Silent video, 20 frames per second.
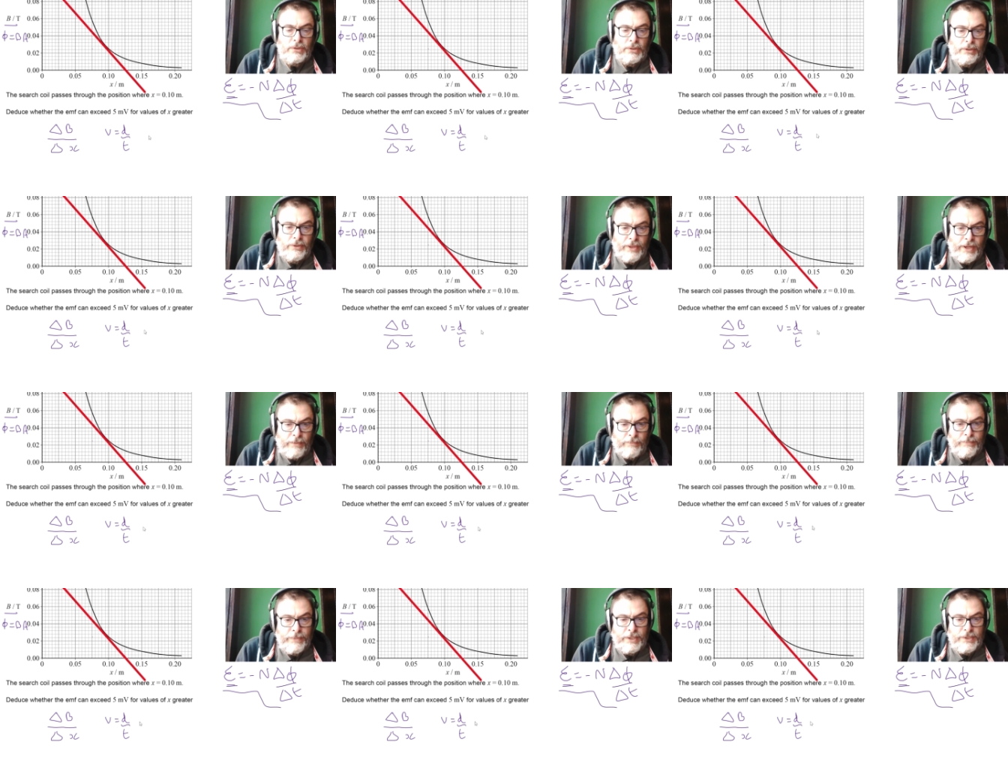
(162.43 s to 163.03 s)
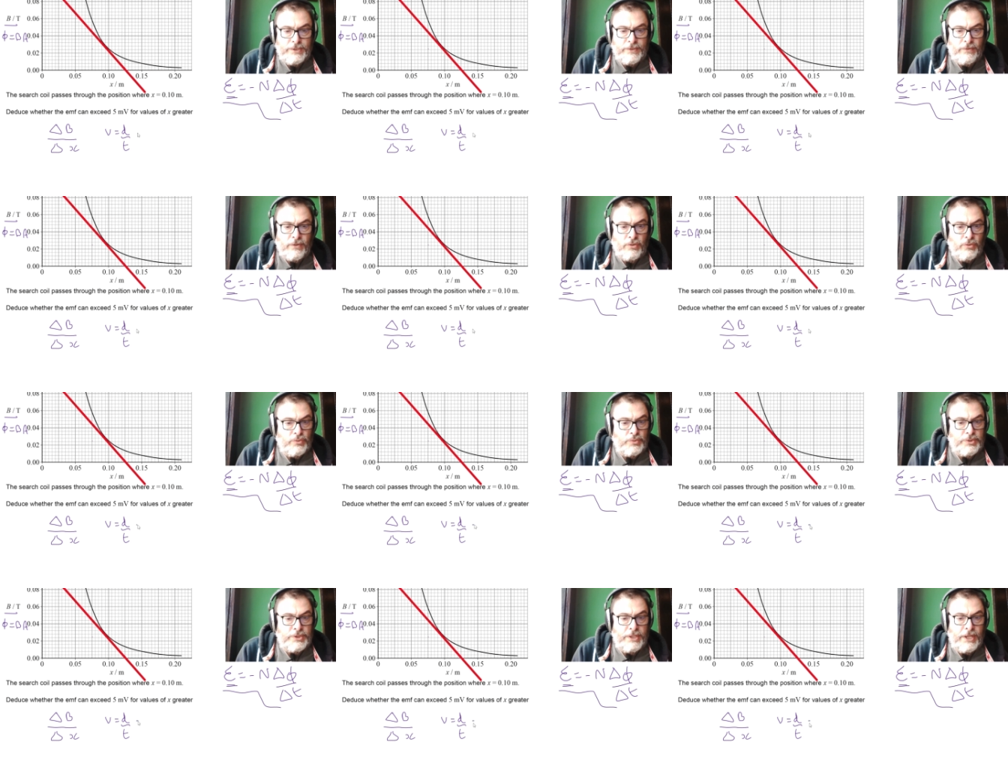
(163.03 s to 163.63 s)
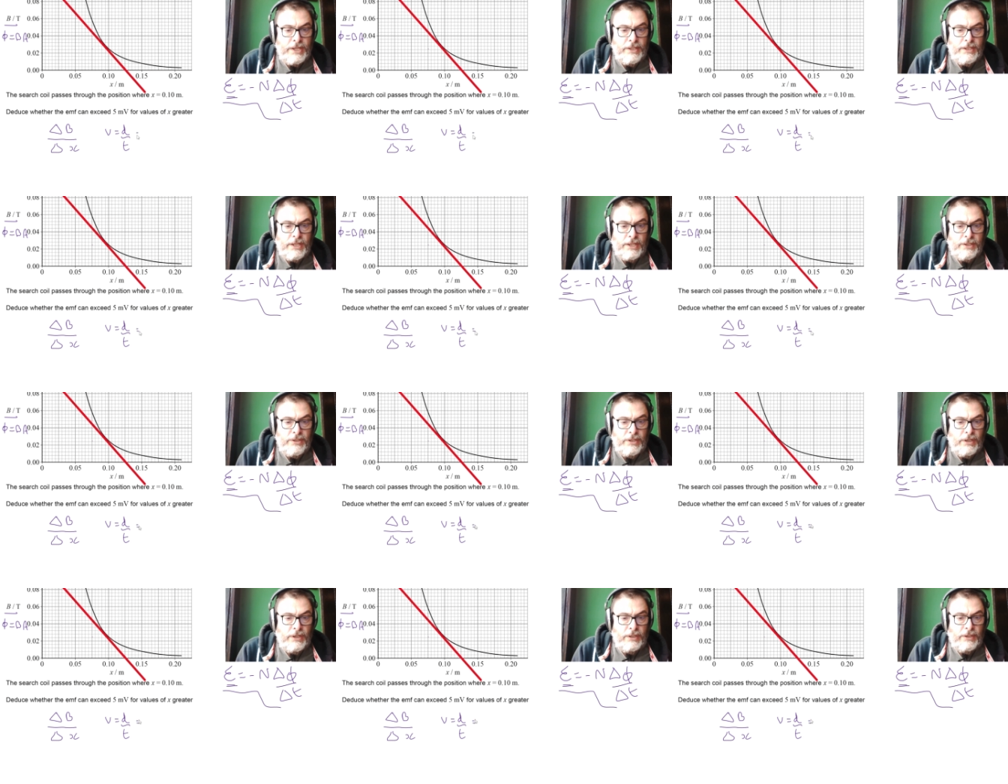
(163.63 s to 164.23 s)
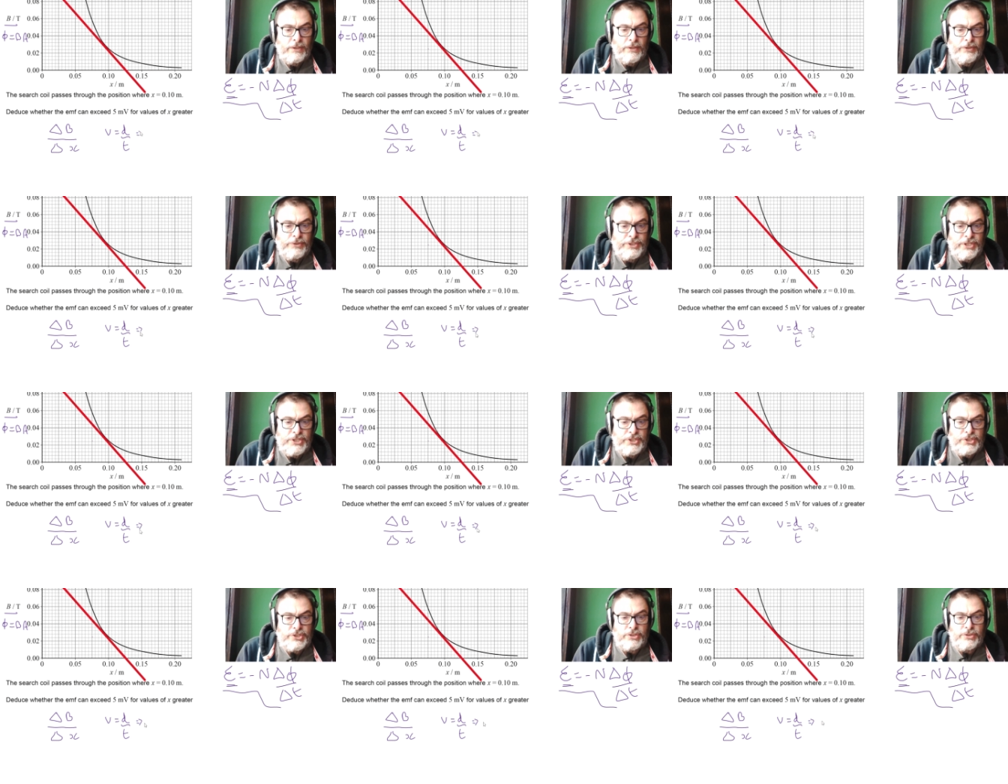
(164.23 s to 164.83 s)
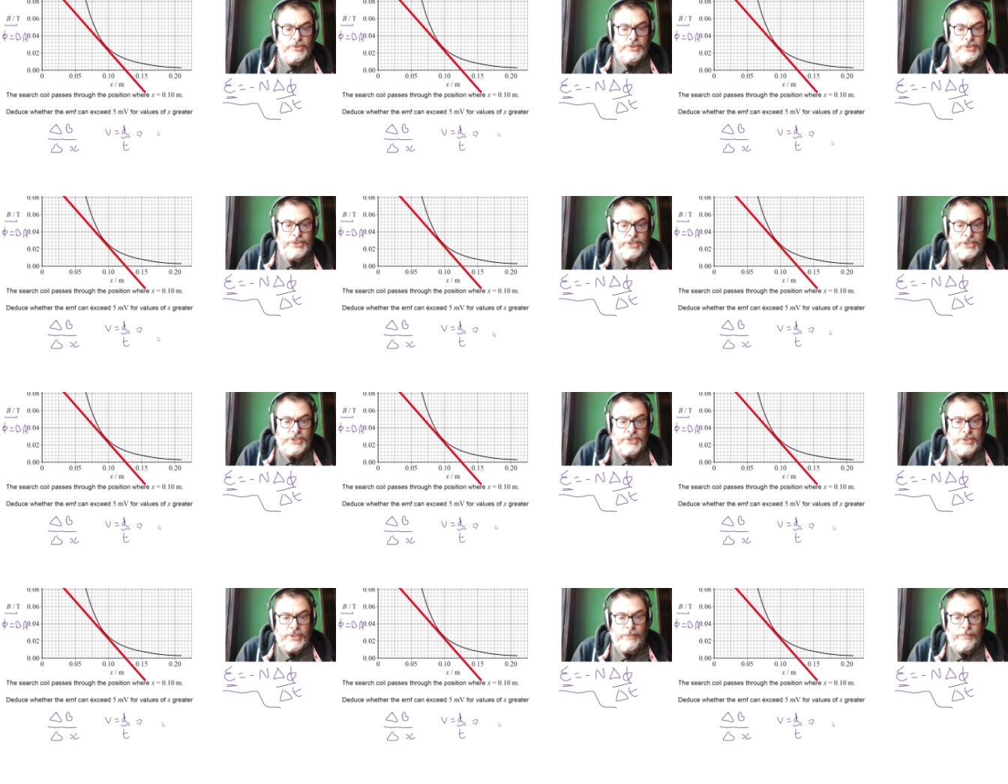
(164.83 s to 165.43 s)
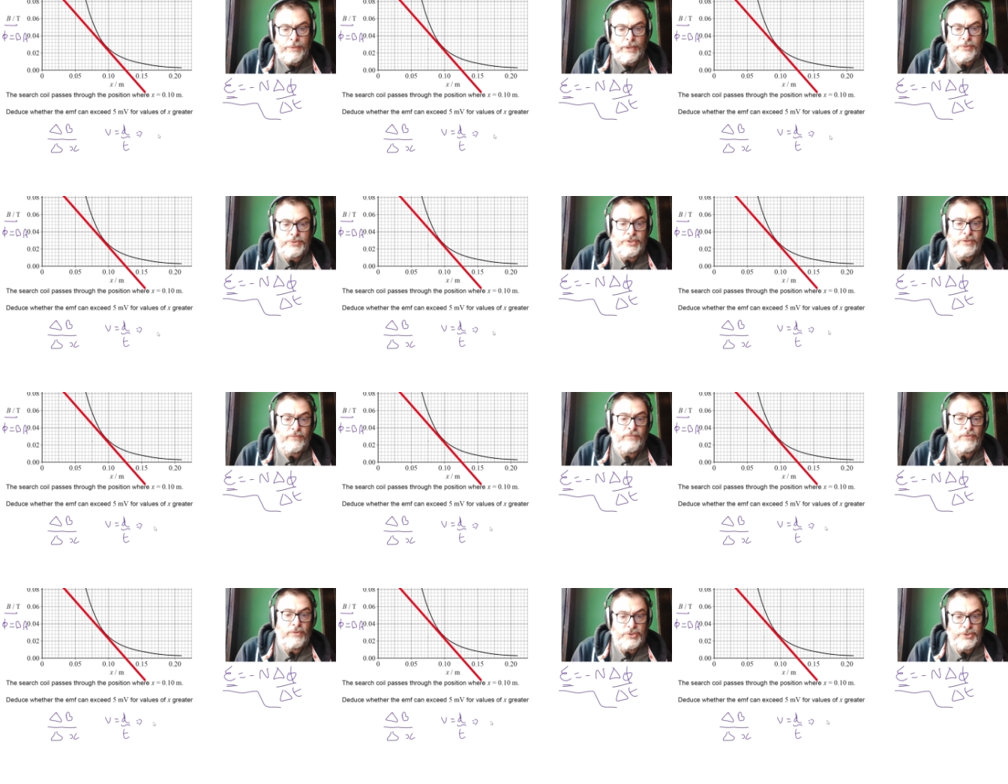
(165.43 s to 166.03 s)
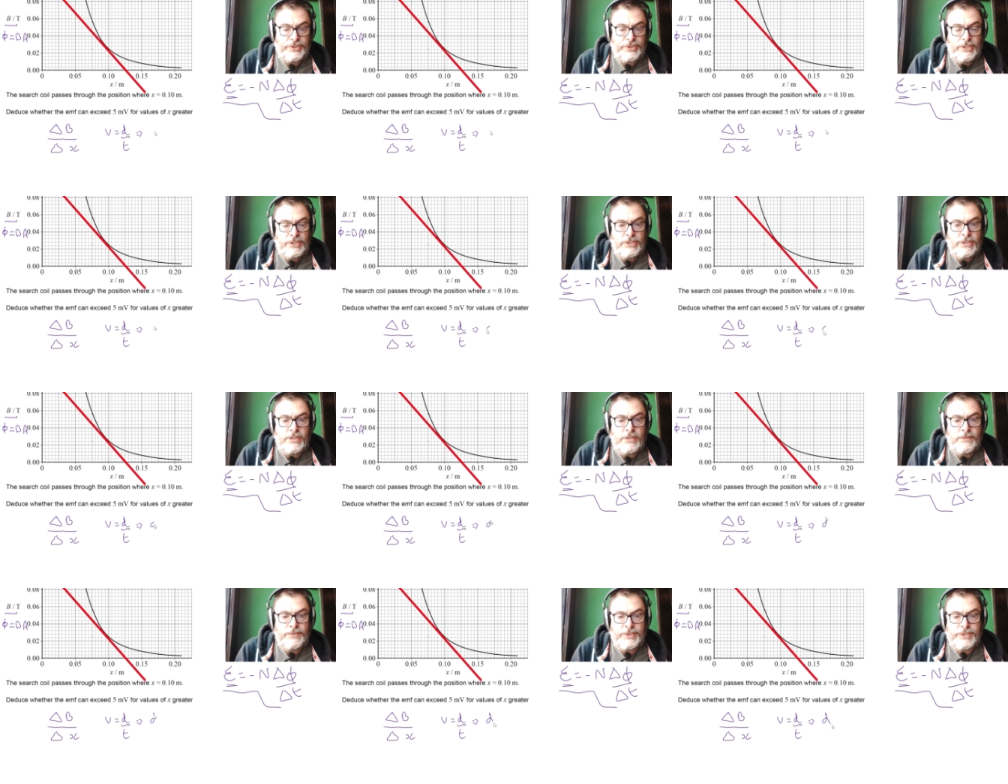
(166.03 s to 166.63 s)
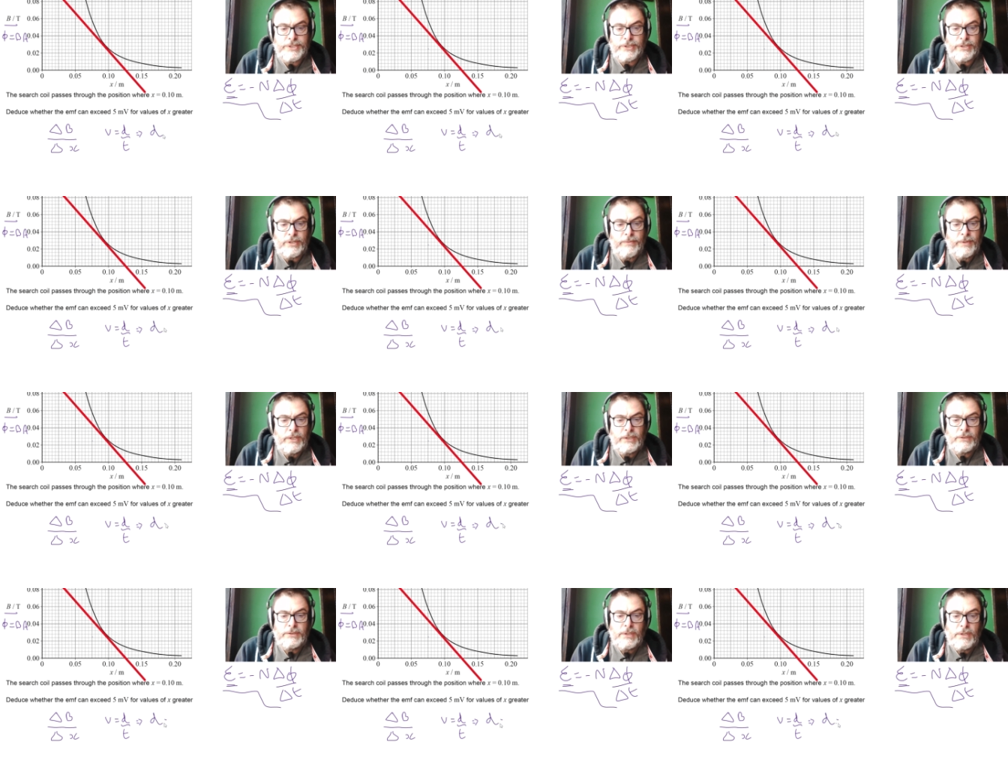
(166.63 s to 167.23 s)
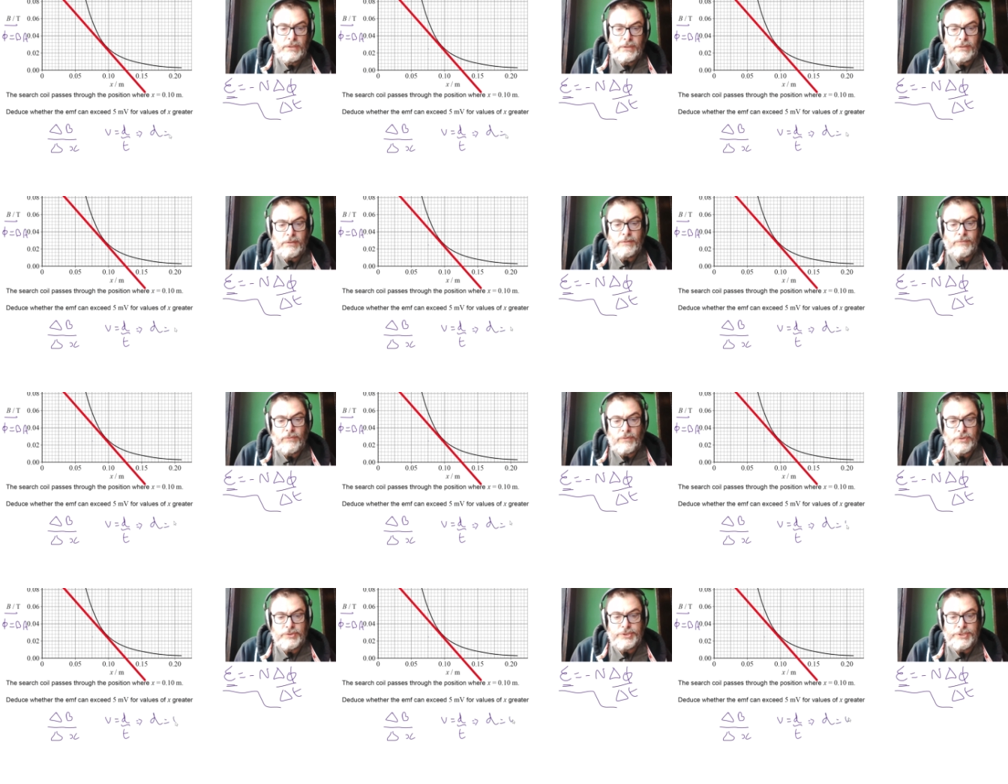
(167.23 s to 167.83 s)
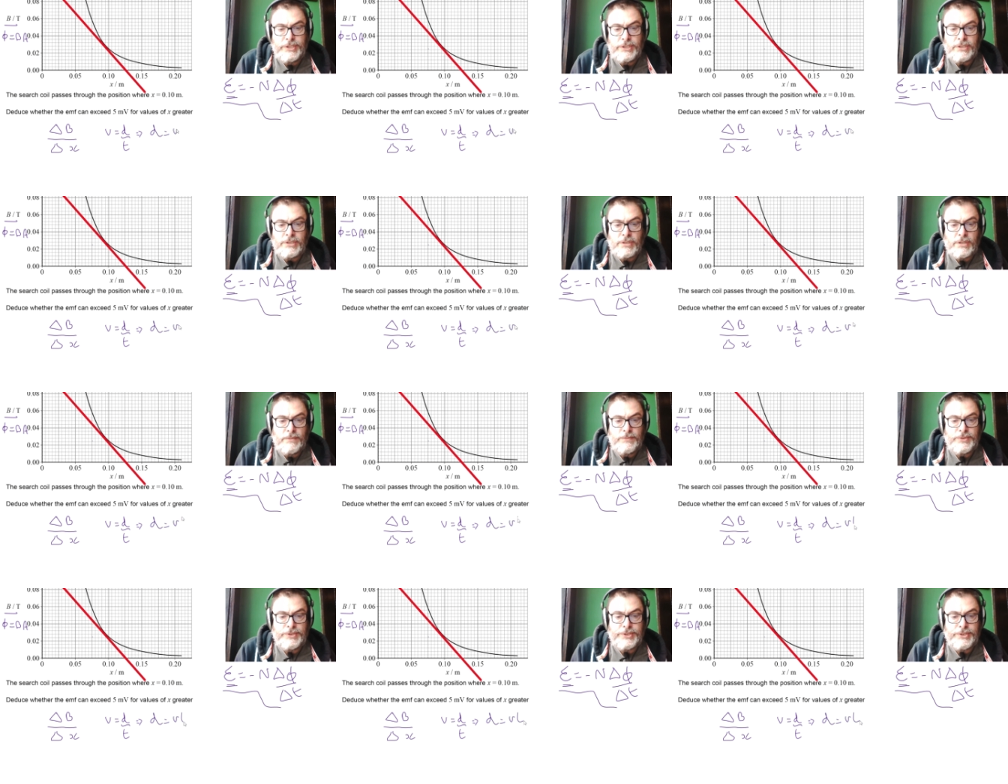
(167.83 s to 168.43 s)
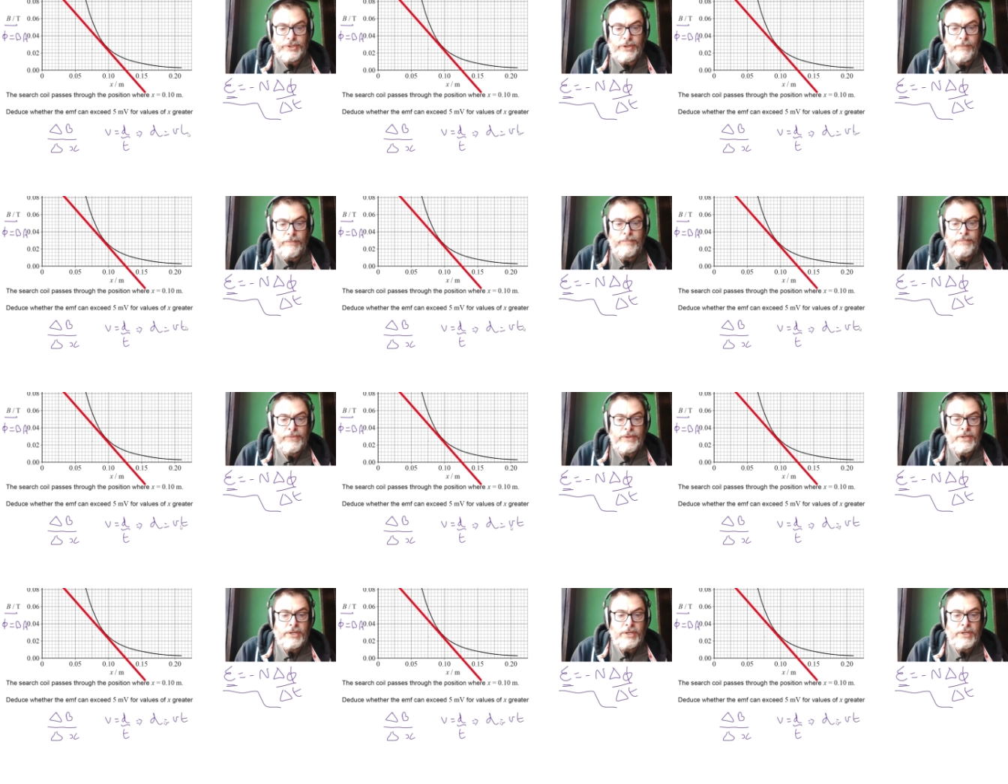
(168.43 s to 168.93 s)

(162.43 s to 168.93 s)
That means, of course, then that distance is going to be equal to velocity times time, velocity times time.